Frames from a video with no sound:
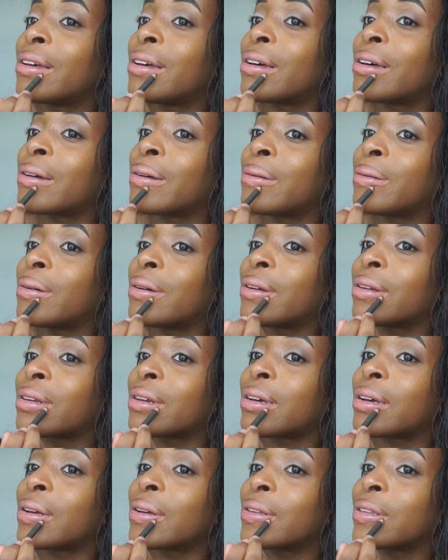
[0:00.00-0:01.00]
I wish
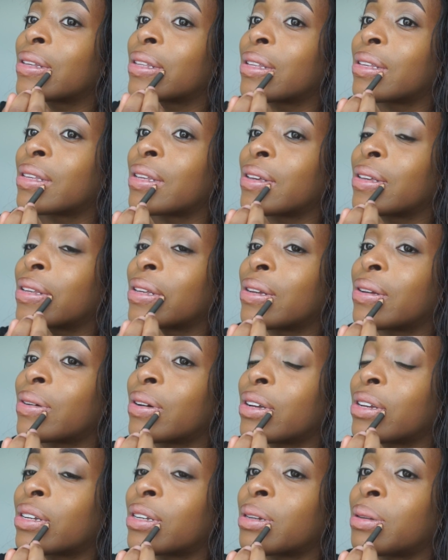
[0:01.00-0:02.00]
I was in the same
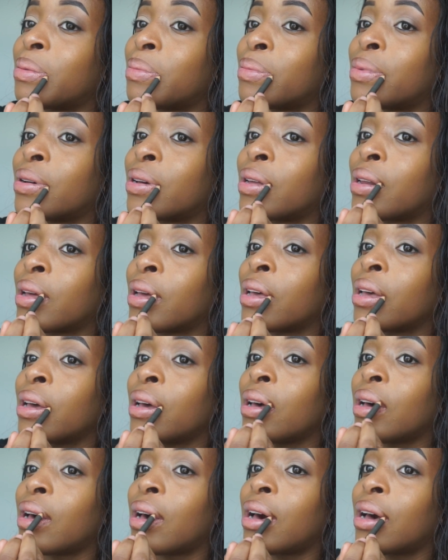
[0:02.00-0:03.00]
situation, but
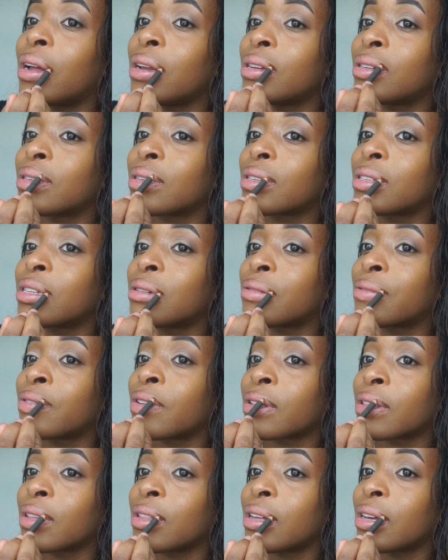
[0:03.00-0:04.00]
I just accept the
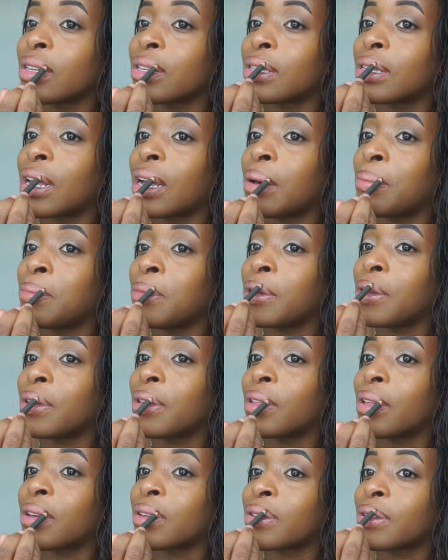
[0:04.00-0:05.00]
fact that that's not me,
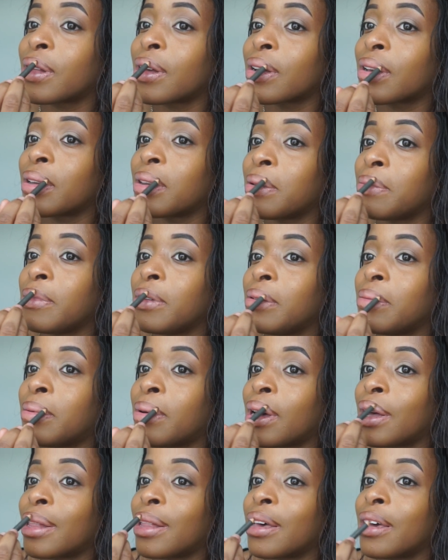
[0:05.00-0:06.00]
that's not going to be
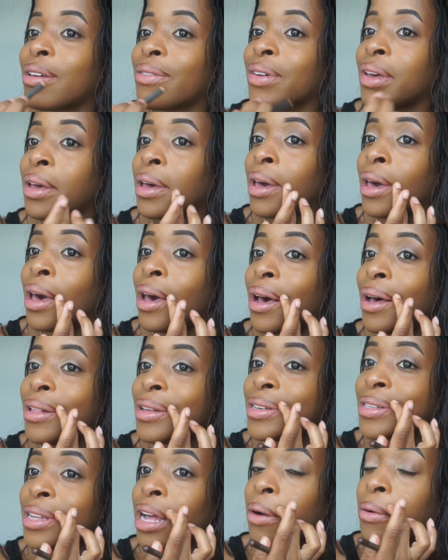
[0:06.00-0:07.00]
my life, at
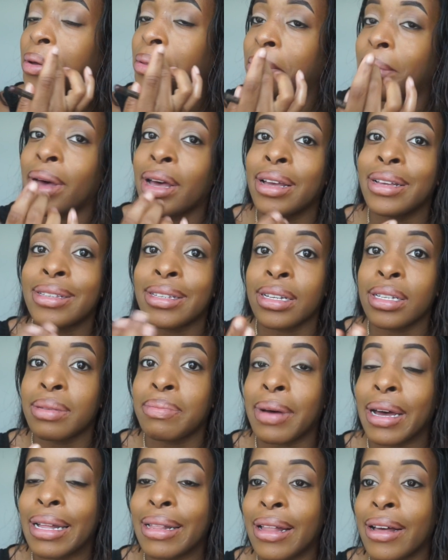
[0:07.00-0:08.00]
least not with my son's
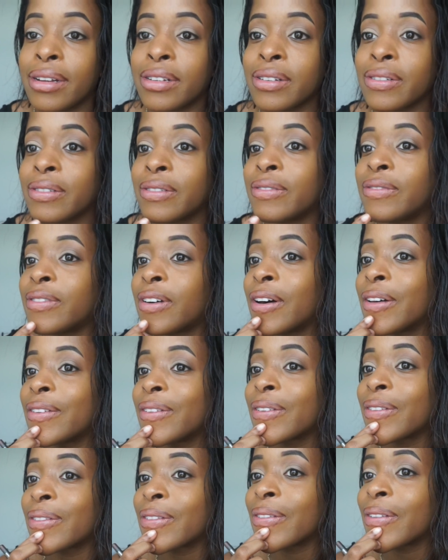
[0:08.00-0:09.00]
biological
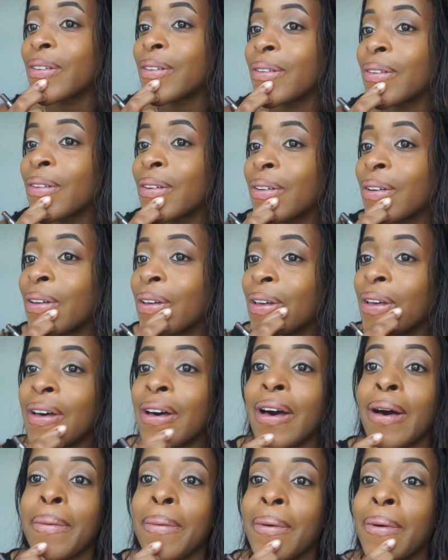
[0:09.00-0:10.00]
father, so
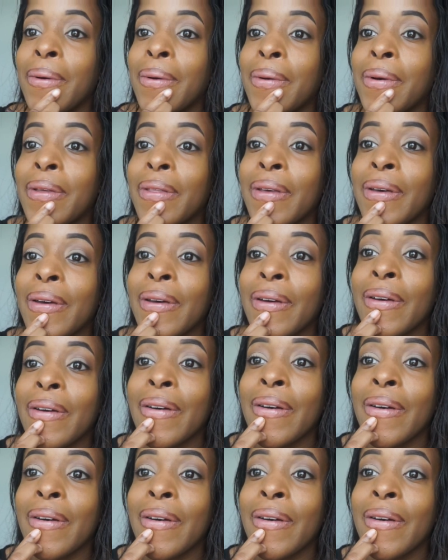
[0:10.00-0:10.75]
I'm cool with it.